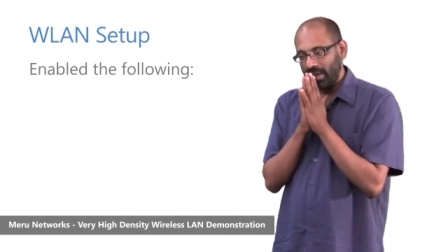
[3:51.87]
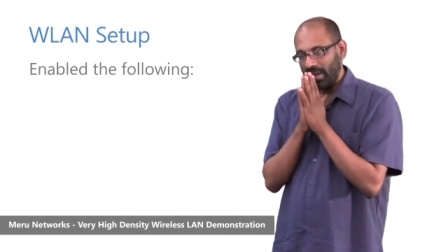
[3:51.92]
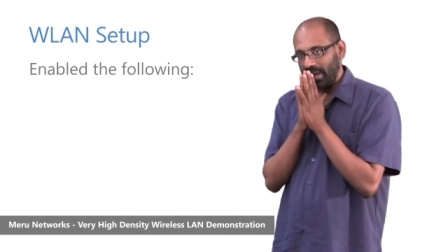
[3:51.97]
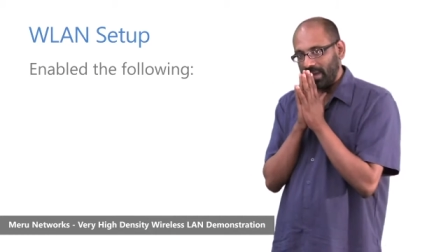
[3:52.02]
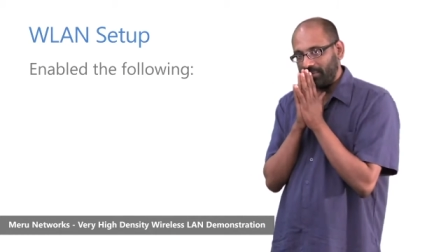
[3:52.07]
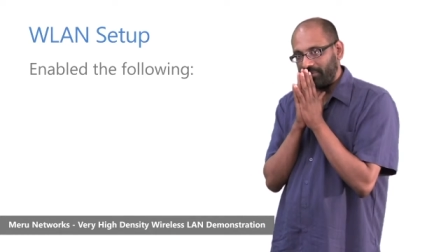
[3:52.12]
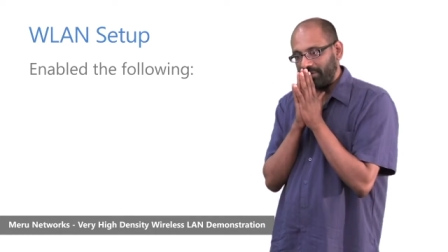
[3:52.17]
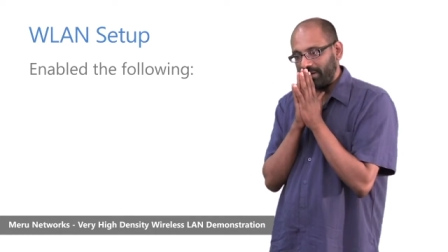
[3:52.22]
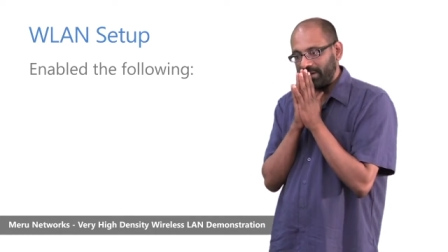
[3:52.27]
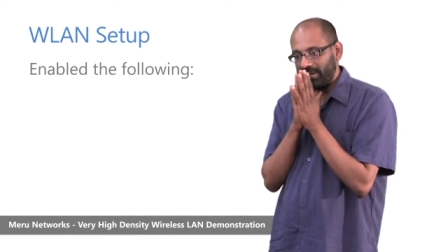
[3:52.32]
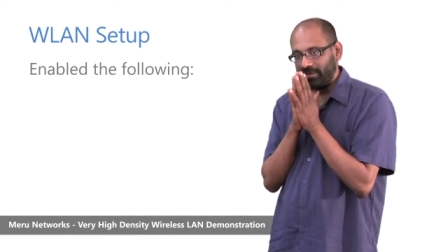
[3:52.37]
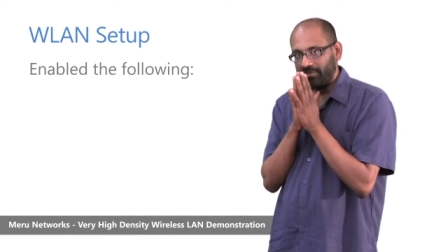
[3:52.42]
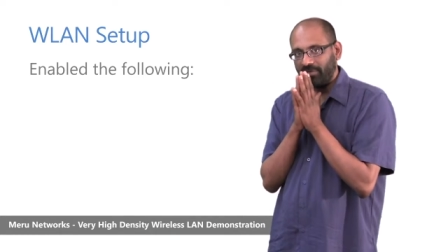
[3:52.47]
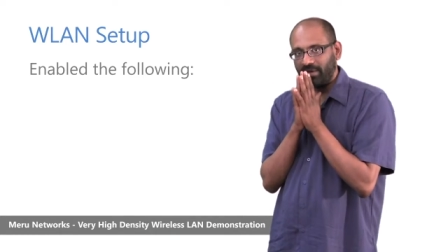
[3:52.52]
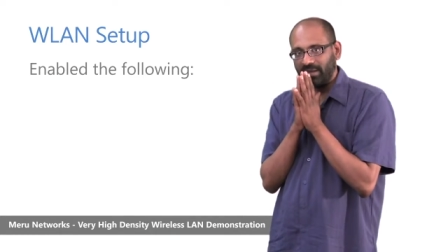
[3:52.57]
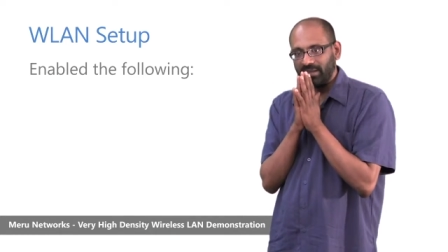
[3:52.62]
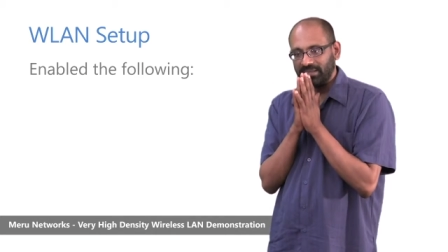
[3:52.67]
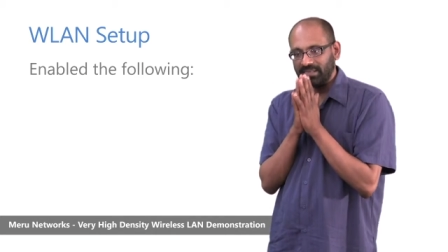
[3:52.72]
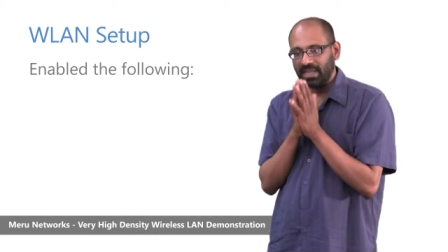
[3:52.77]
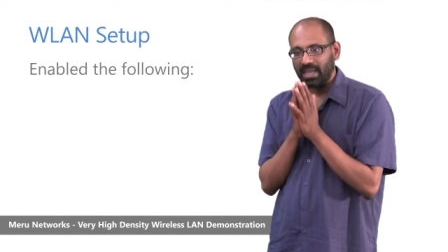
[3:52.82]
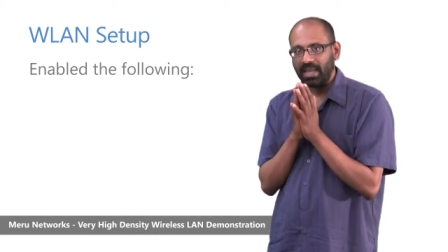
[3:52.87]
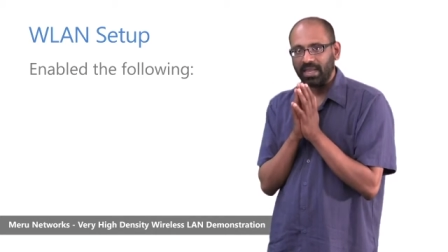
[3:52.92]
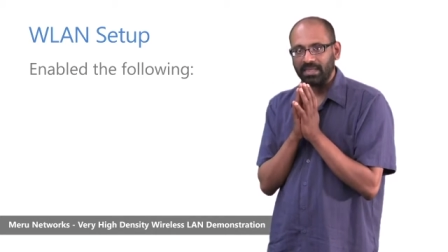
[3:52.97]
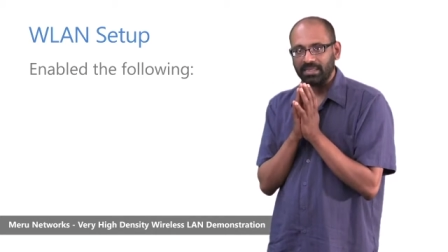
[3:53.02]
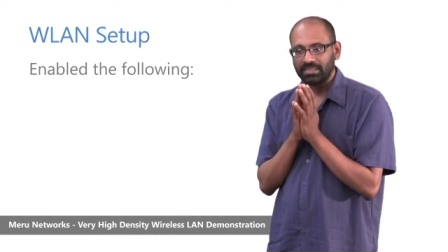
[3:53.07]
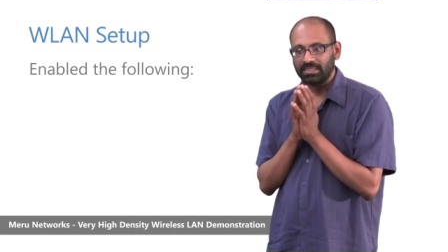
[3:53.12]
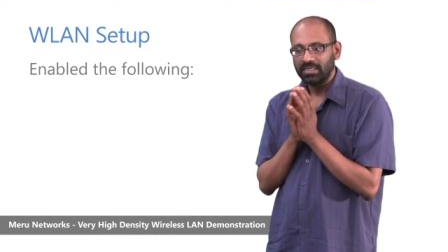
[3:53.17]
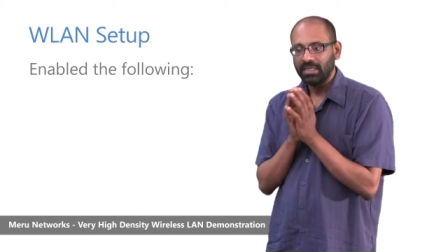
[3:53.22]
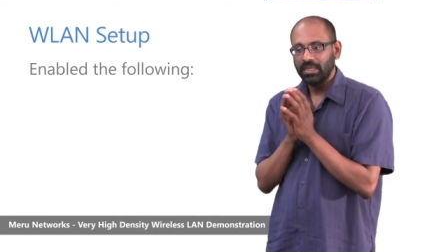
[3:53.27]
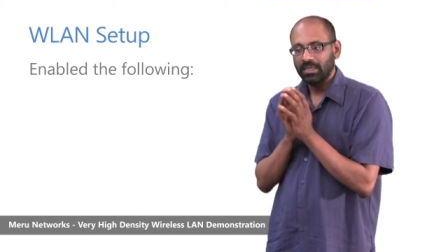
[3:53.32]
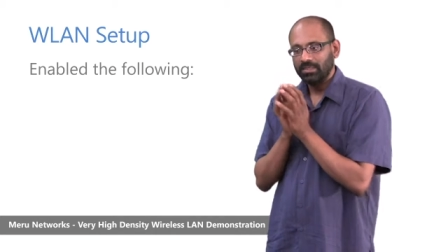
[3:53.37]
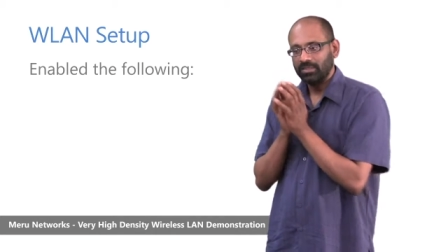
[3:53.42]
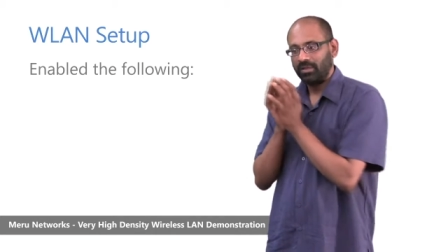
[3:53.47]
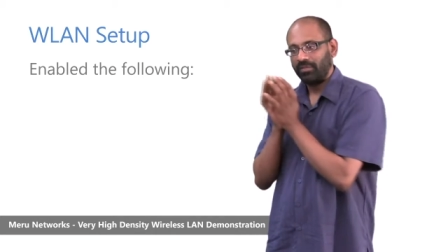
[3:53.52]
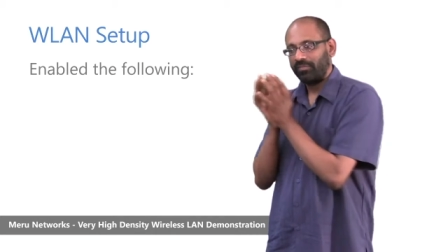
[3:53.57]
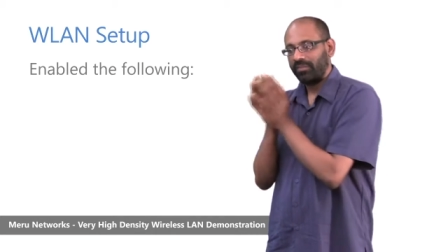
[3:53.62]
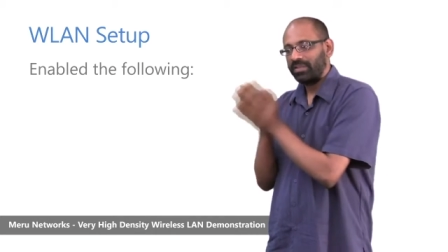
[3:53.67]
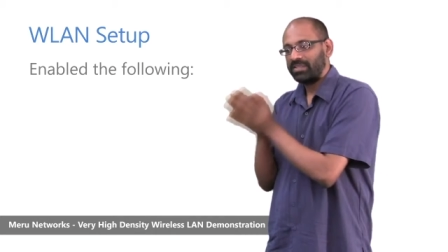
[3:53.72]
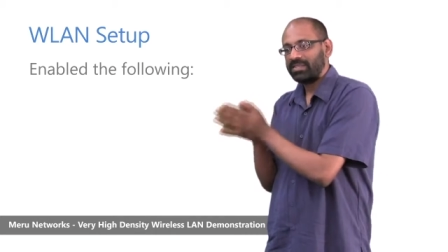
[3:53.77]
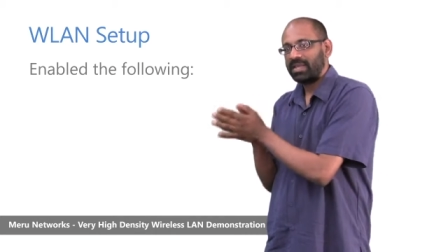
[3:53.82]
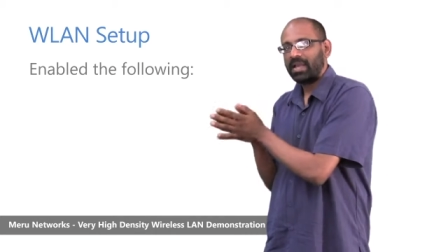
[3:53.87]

every device has sort of its